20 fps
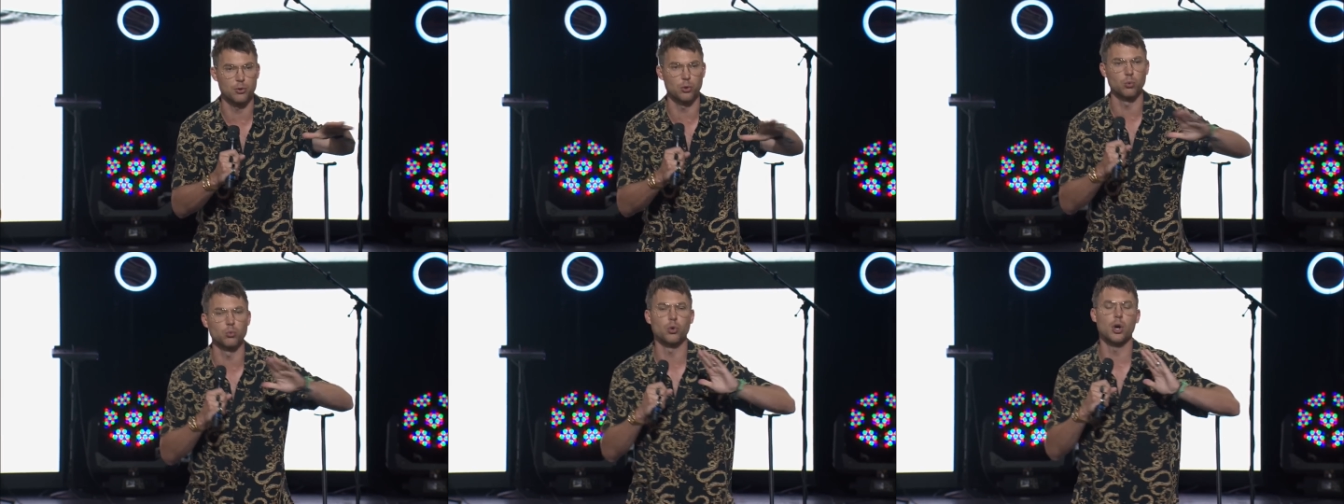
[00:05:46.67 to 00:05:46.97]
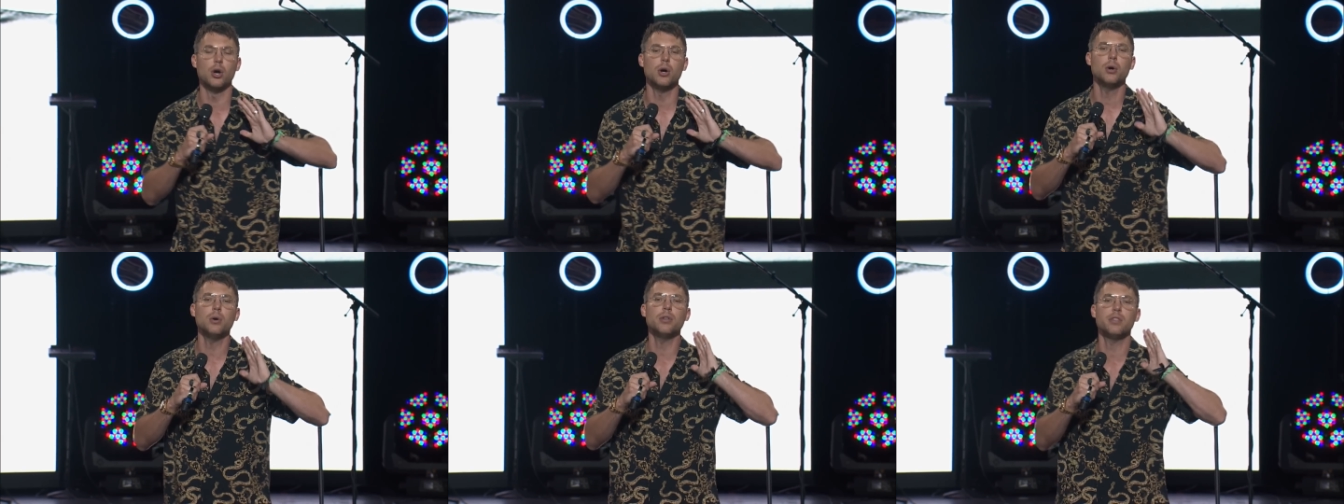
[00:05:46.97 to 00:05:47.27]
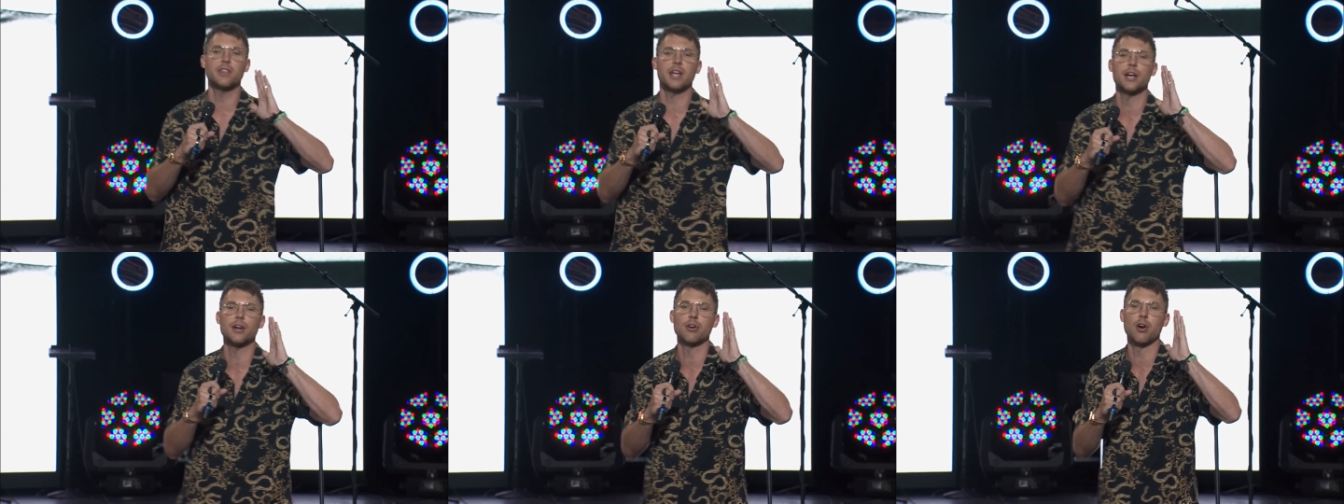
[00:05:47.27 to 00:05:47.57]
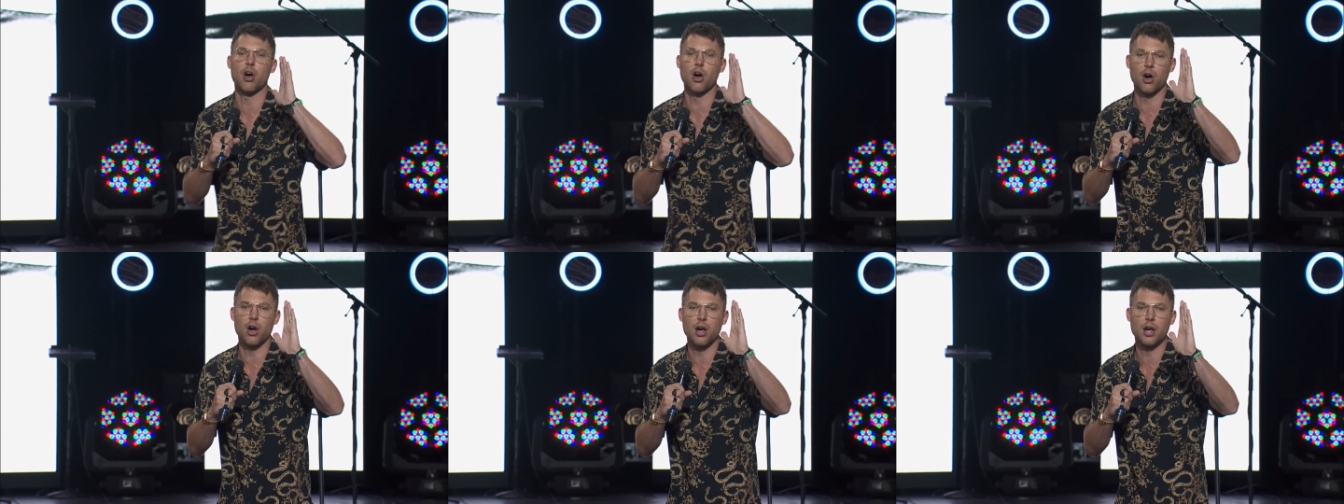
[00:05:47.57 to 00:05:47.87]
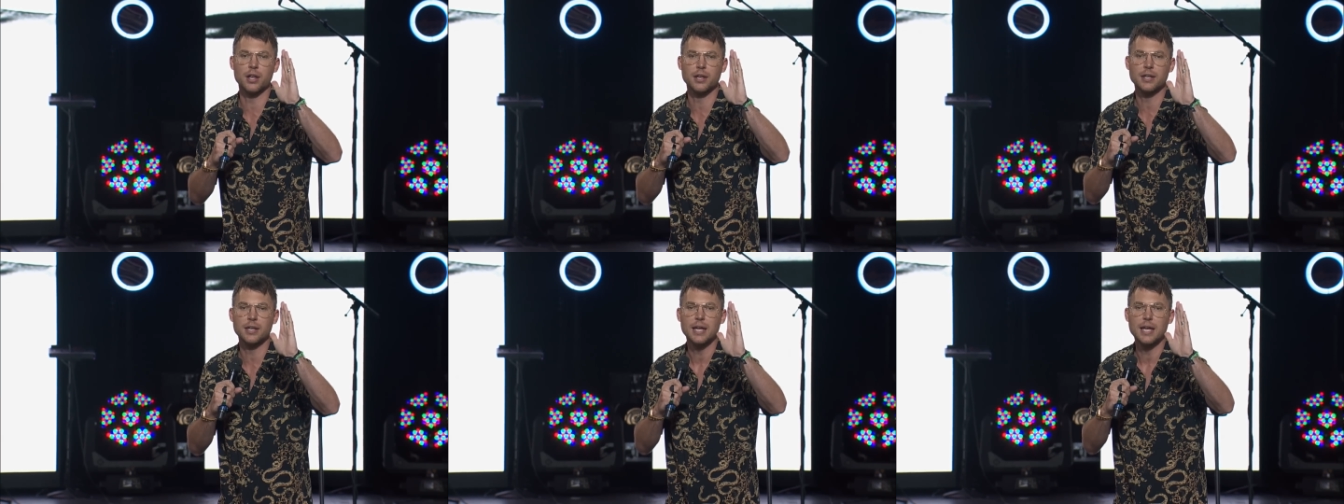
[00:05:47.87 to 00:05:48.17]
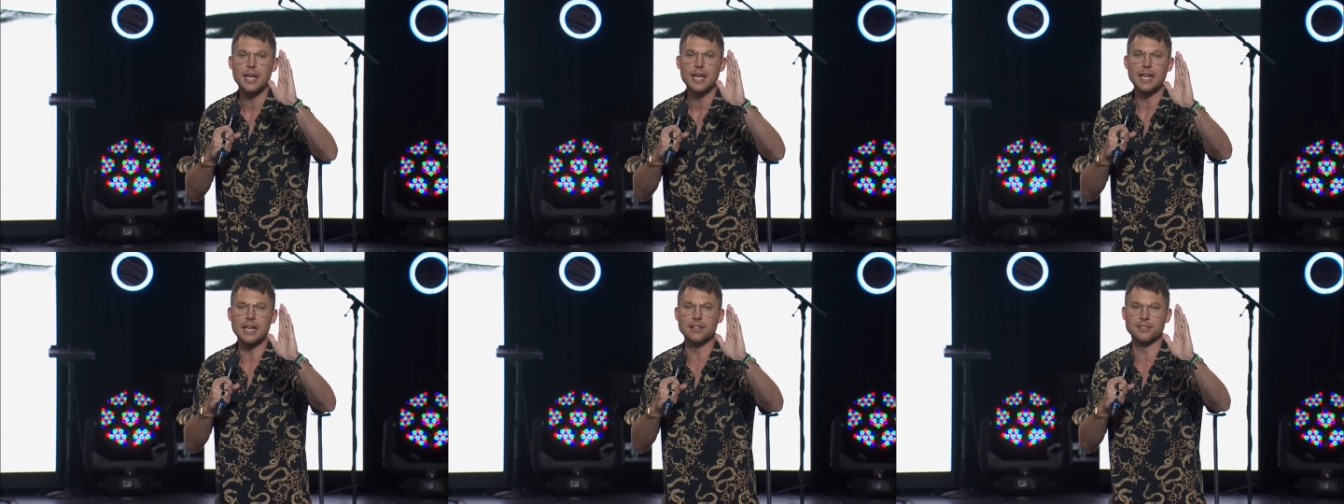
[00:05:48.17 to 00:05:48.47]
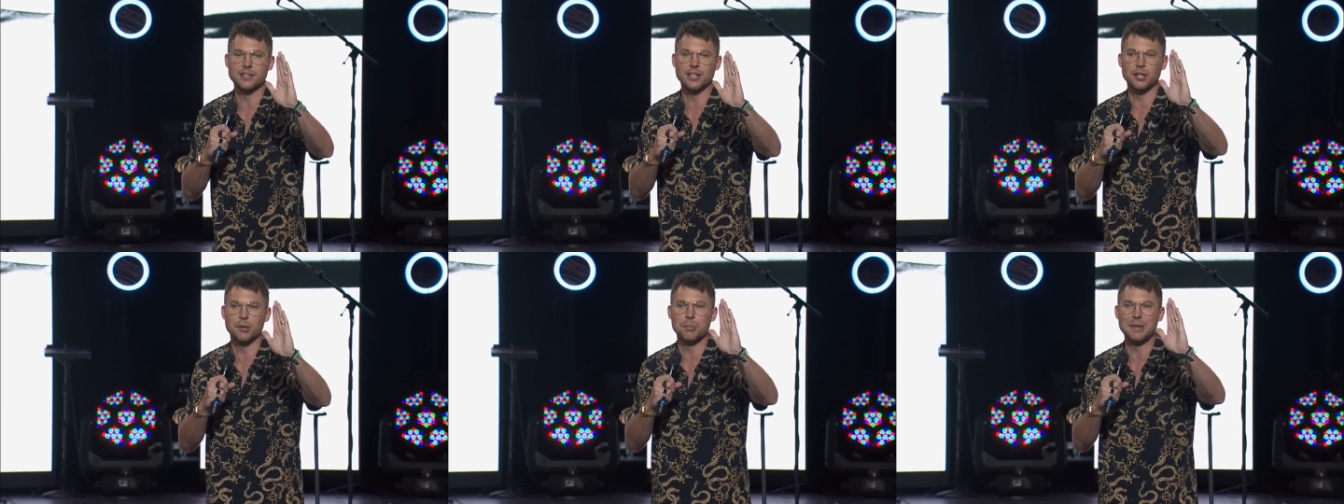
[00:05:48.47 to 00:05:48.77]
The road they're on
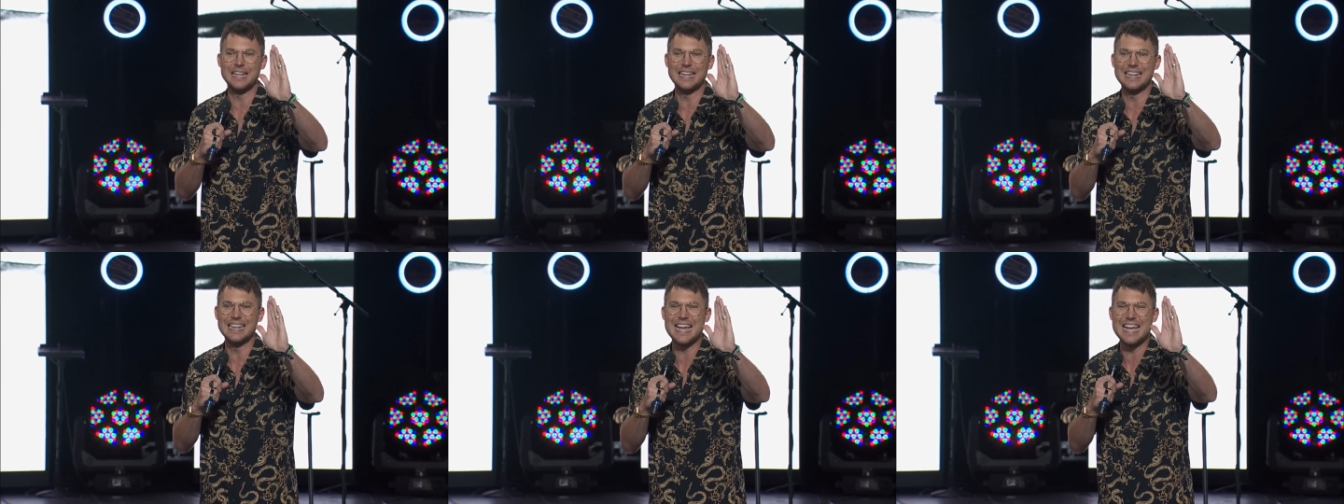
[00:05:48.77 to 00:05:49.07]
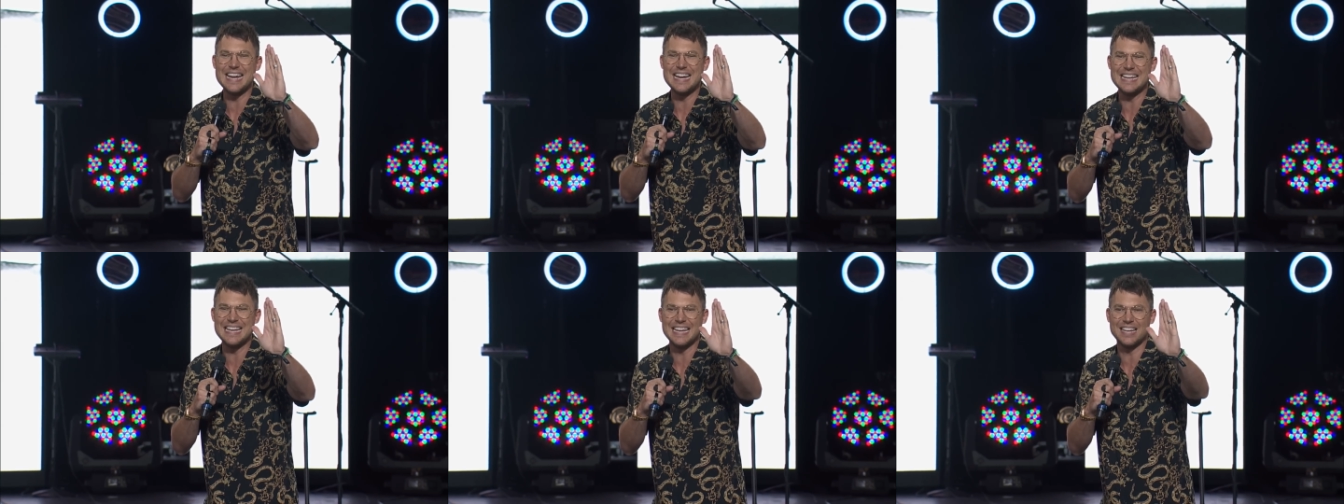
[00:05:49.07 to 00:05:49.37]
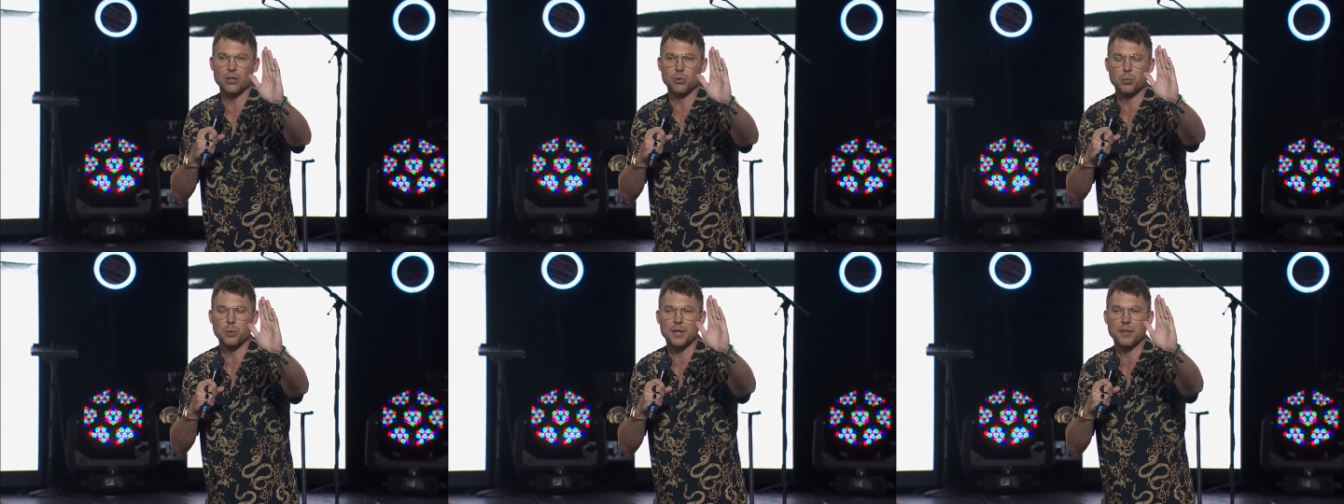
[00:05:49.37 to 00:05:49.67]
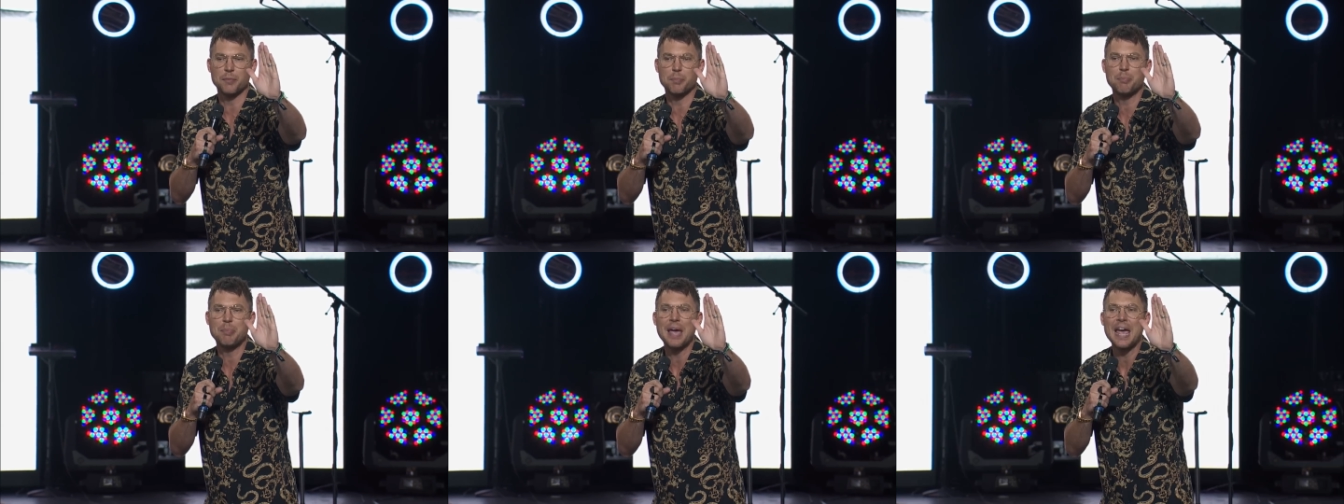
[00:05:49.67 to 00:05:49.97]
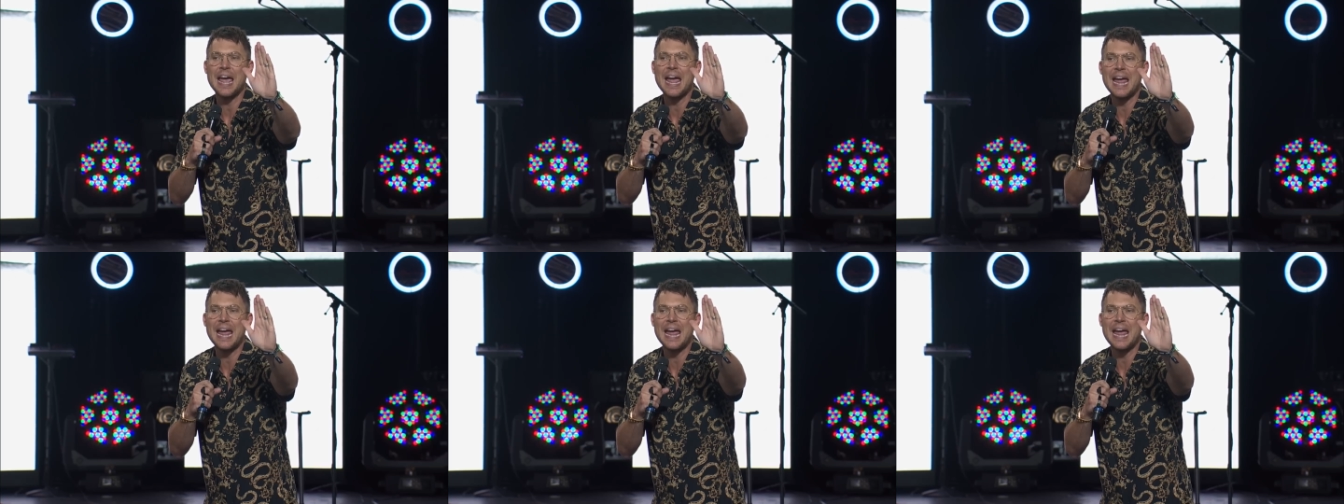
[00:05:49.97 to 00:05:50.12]
is going to be laden with